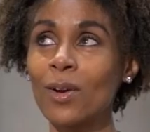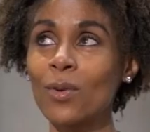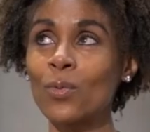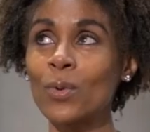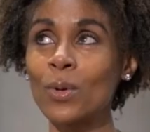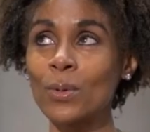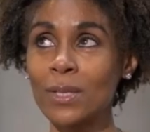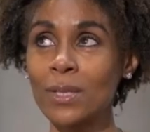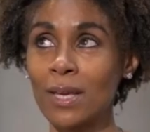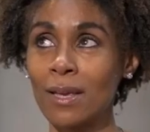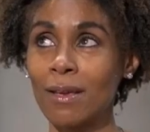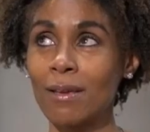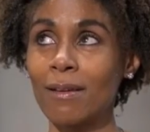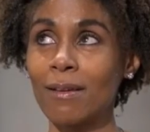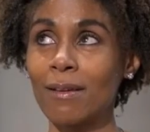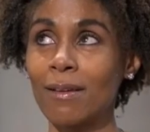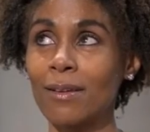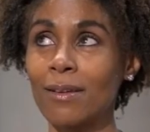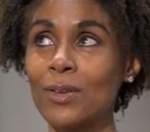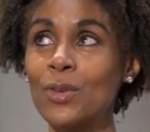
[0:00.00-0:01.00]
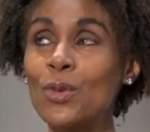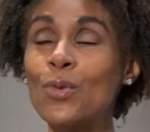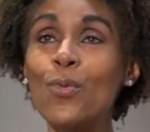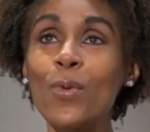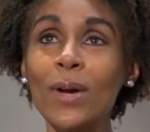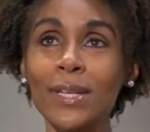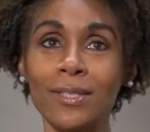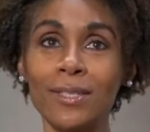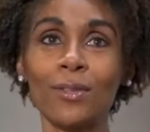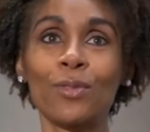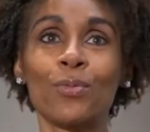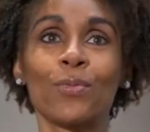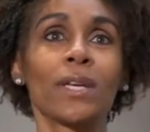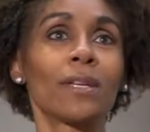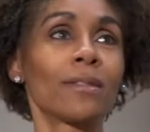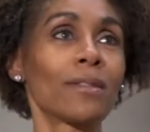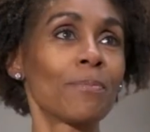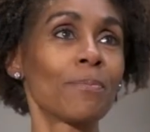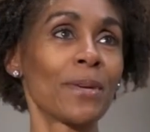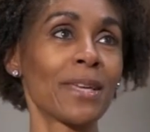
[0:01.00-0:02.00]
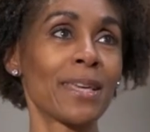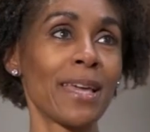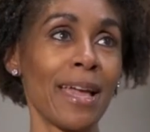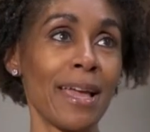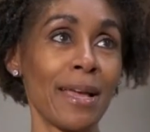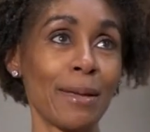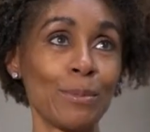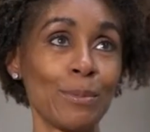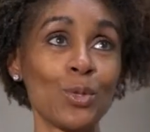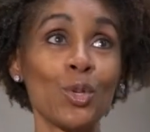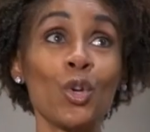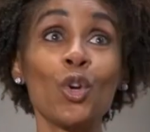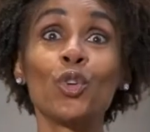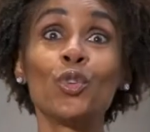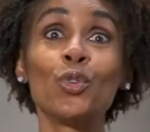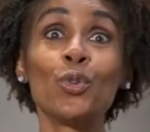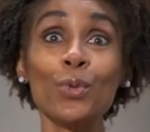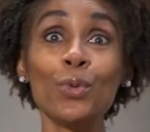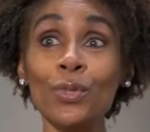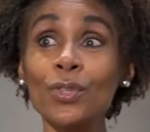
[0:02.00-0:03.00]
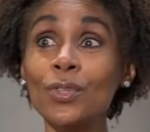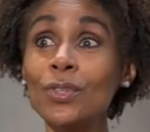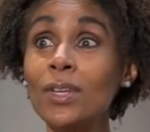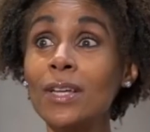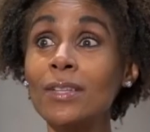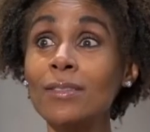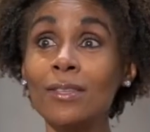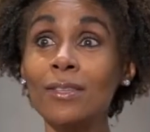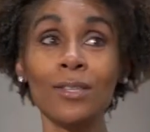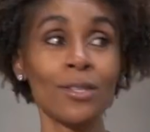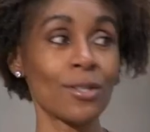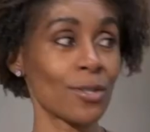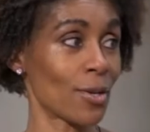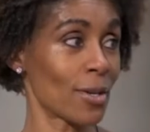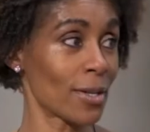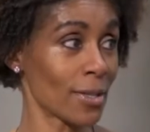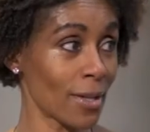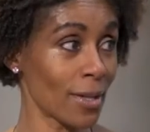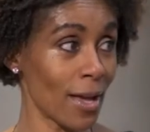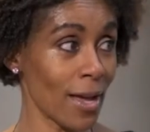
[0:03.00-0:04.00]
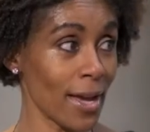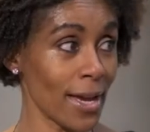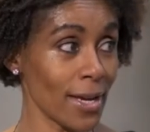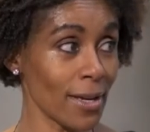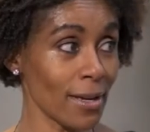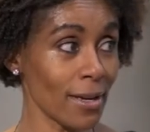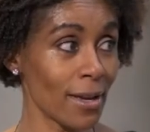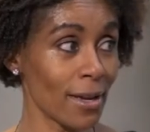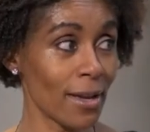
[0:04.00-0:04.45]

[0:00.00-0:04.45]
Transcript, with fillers: Rosey, you went to three Olympic Games. You stood at the start line